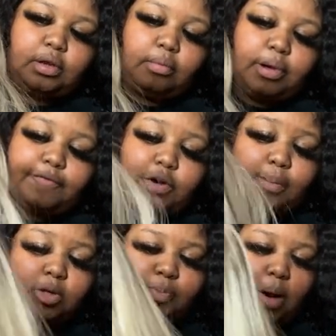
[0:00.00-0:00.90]
But for the
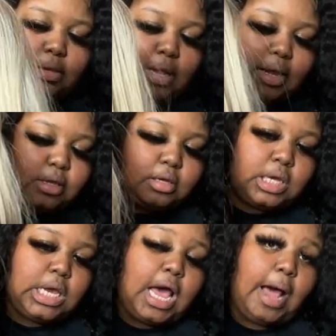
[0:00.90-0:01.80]
most part, like,
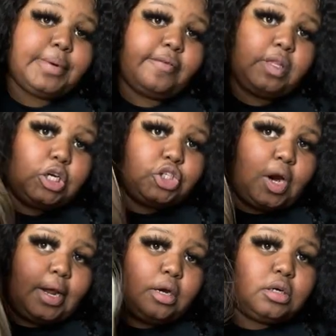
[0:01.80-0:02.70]
I'm definitely gonna try
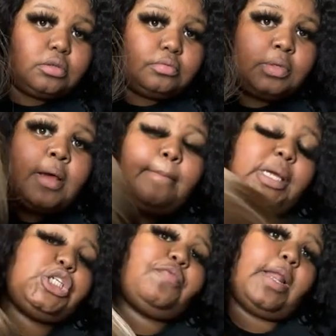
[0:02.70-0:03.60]
it on. Make
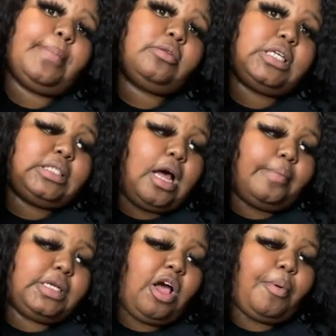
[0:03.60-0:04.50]
sure you follow me on TikTok
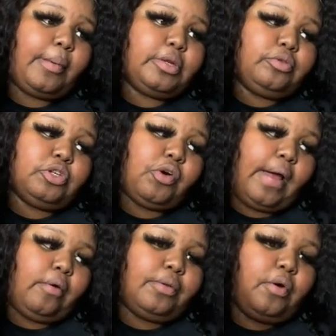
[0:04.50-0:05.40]
because I'll probably do the try
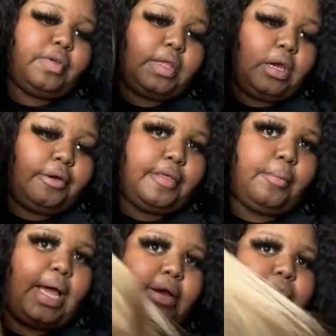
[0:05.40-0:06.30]
on over there. That
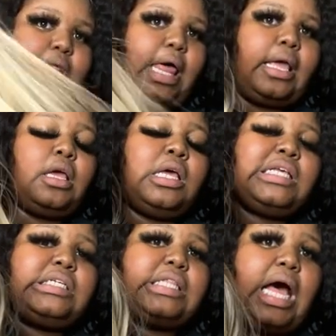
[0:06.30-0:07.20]
way I can really like
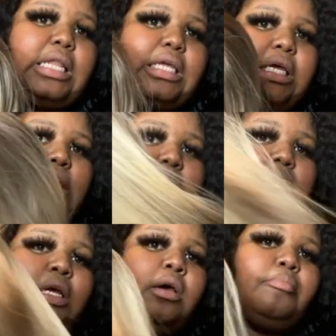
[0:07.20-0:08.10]
style it and
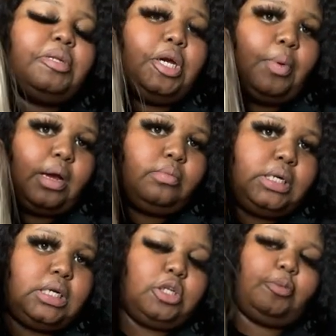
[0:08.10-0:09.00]
play around with
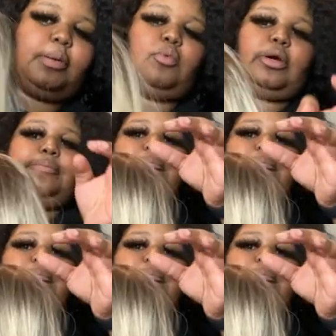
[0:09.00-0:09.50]
it a little bit more.